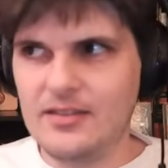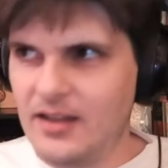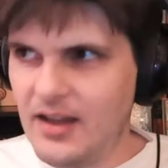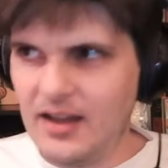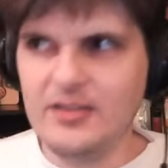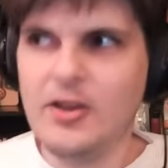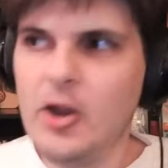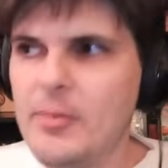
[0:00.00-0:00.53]

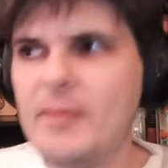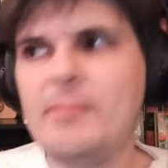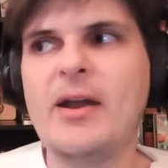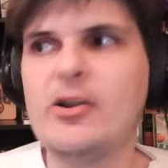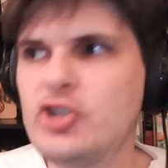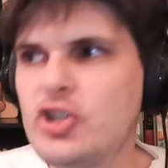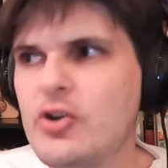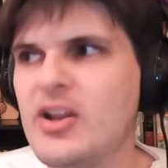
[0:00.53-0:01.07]
a little bit
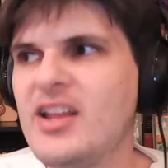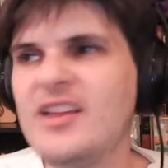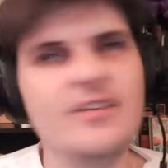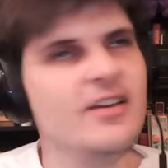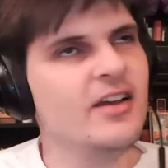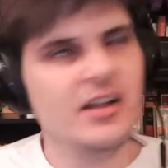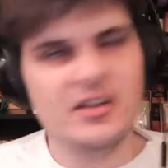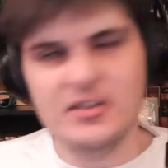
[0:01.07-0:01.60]
better shooting,
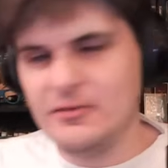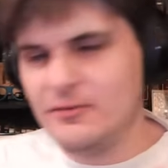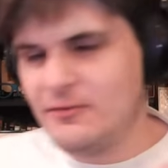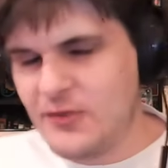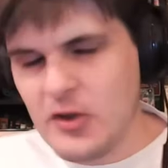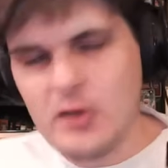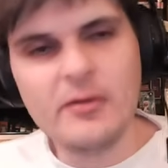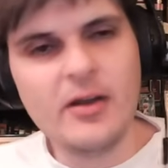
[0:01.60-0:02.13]

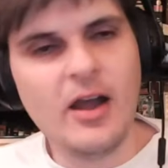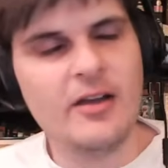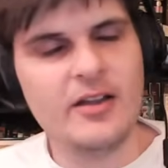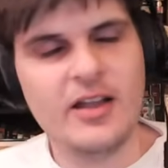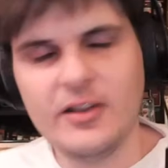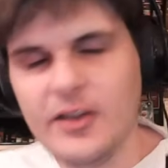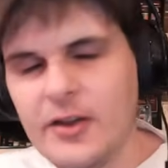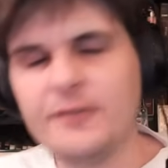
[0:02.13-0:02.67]
few
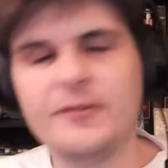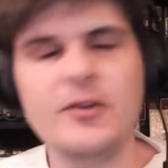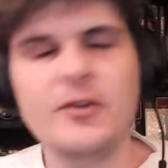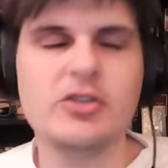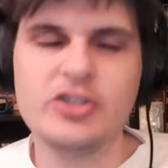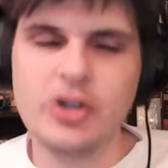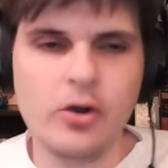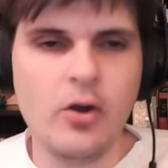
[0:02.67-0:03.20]
a little
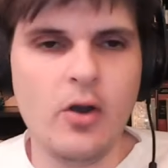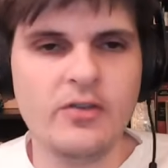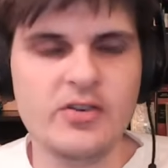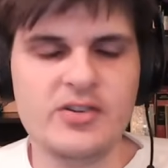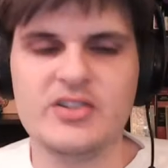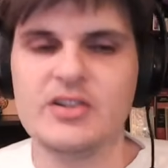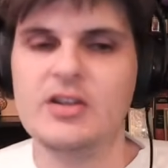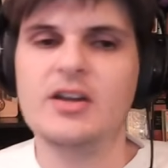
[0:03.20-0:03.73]
fewer
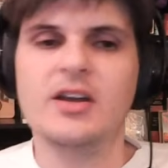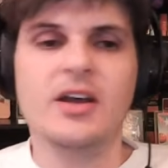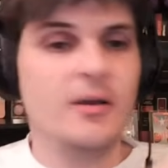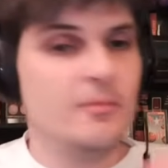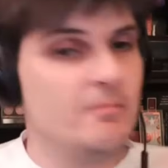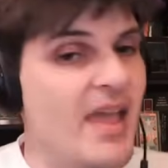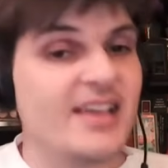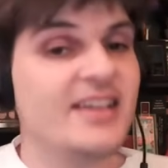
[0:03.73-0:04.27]
turnovers,
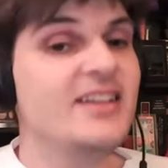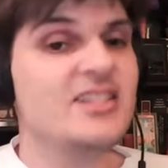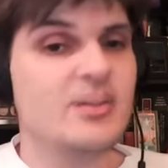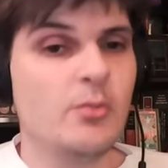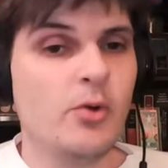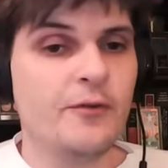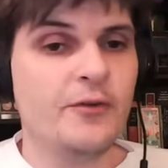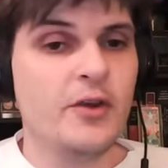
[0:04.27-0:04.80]
making
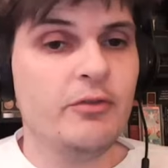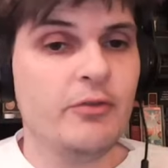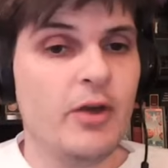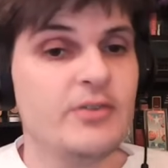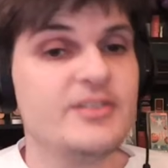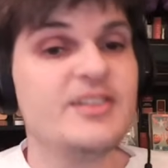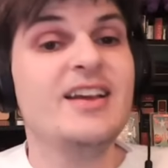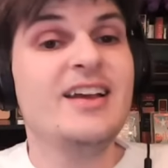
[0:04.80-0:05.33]
some more free
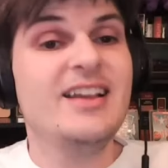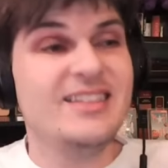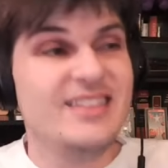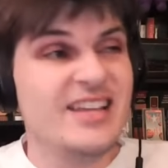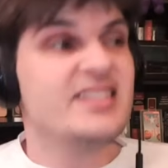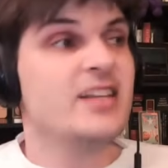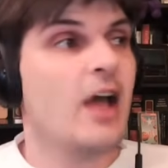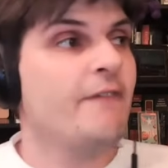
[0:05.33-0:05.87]
throws,
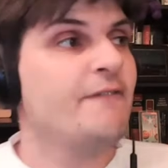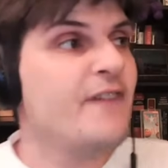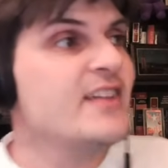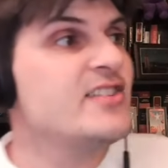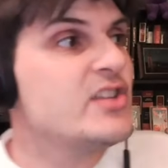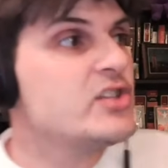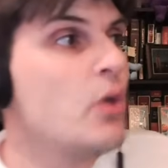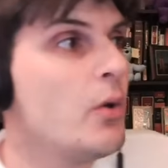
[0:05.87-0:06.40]
this
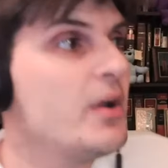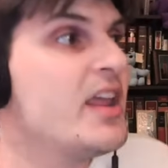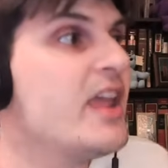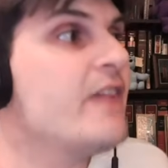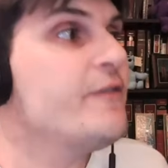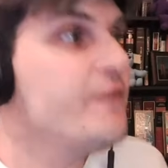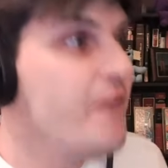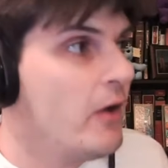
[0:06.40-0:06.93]
offense is going to
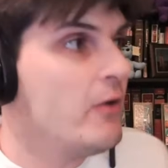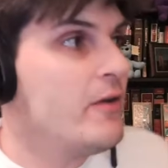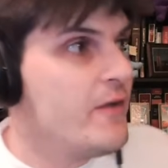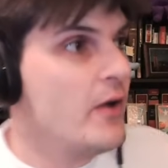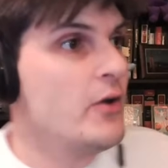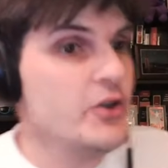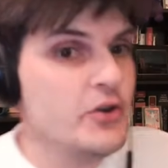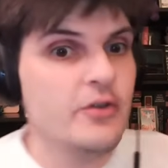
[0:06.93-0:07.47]
get very,
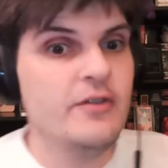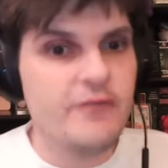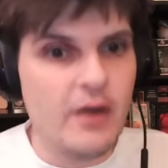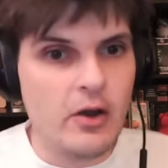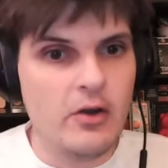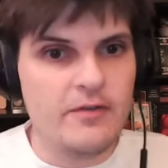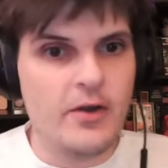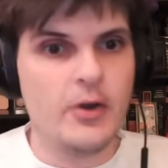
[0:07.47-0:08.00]
very good
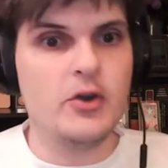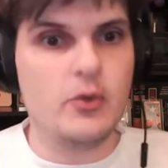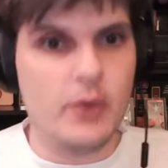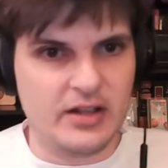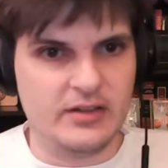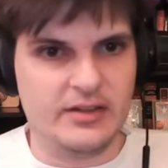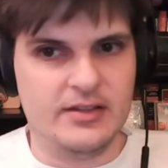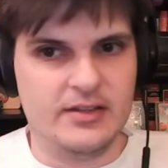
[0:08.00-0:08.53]
very, very quickly.